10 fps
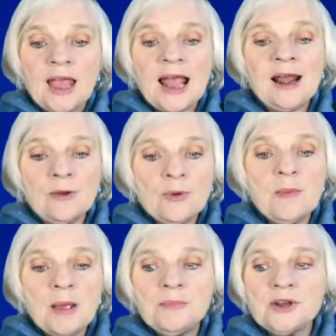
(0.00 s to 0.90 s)
And I
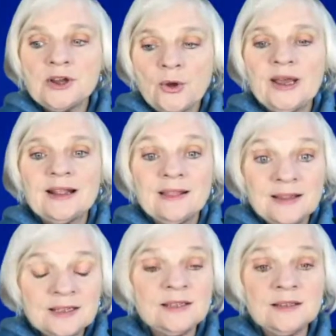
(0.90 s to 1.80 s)
remember going,
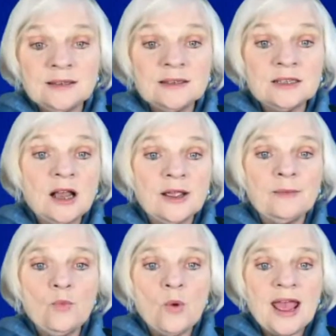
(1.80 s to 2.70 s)
this is the
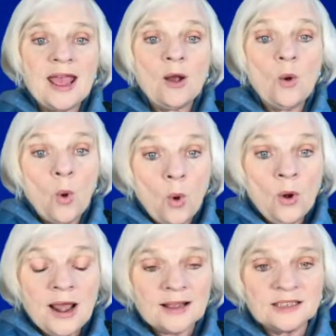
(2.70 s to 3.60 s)
time where
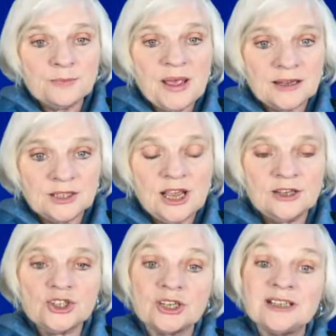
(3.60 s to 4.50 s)
all
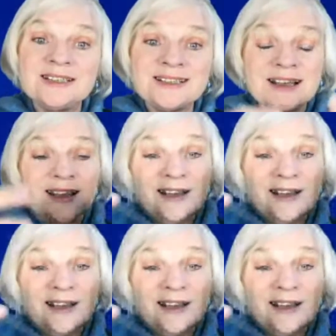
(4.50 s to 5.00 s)
expectation is,